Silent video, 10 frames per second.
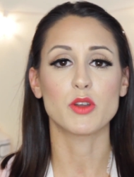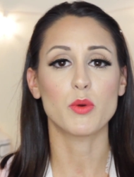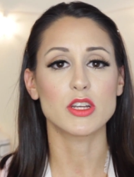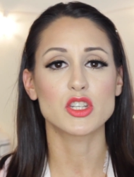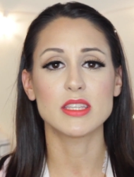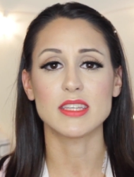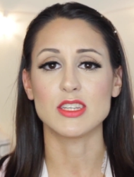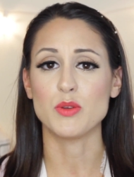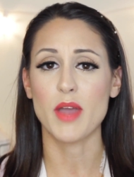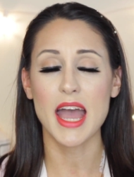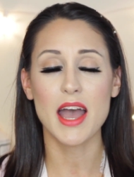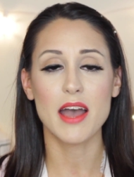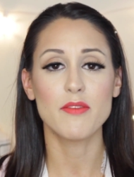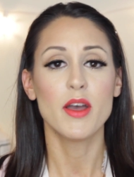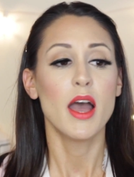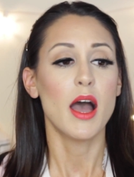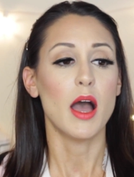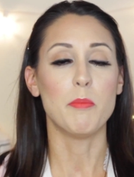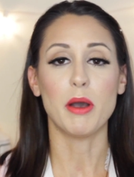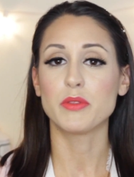of the questions that you have
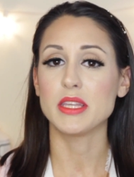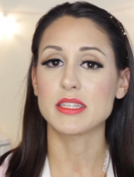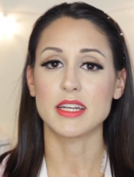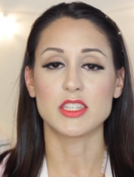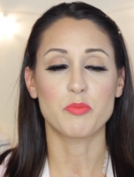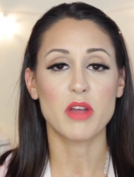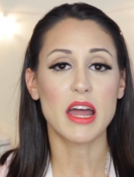about these kinds of